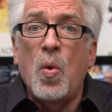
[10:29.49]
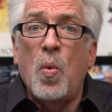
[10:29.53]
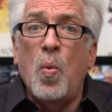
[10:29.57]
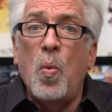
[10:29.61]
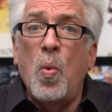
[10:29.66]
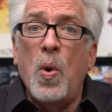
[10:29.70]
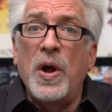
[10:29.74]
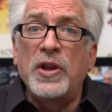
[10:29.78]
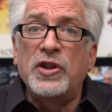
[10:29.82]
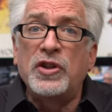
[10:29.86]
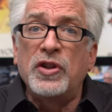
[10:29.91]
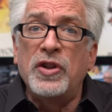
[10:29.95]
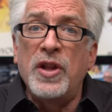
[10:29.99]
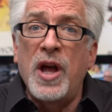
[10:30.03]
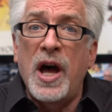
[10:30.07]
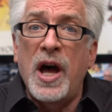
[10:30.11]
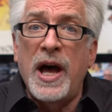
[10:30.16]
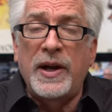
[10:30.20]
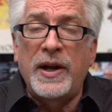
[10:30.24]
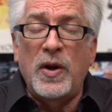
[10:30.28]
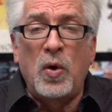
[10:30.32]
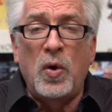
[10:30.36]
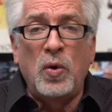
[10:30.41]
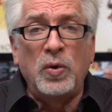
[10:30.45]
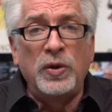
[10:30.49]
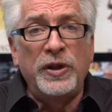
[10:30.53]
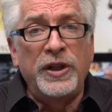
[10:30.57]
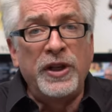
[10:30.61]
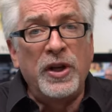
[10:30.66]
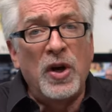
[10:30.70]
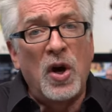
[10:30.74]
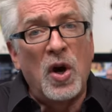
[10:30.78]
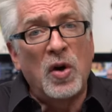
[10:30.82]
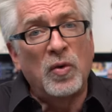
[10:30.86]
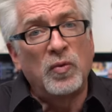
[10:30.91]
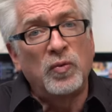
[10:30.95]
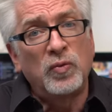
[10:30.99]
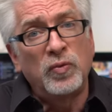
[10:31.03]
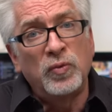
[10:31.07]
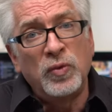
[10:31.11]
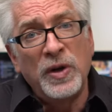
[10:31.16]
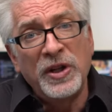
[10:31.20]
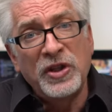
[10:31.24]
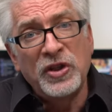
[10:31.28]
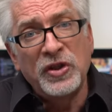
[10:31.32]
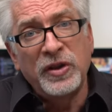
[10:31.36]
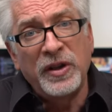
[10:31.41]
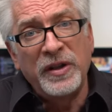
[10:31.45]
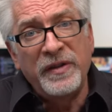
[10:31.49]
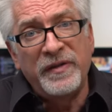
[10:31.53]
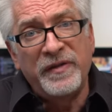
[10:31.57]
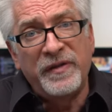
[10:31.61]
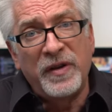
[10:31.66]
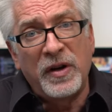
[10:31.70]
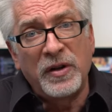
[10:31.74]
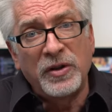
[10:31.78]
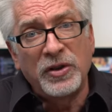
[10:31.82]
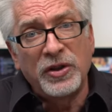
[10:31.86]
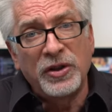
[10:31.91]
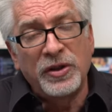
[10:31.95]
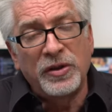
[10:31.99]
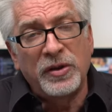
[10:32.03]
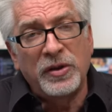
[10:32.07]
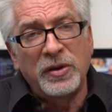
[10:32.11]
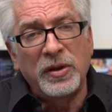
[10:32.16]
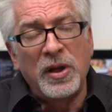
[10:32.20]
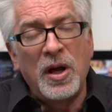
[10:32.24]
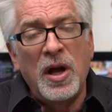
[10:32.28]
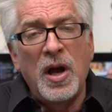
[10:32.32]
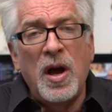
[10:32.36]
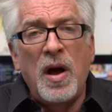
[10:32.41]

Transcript: which not only are richly functional,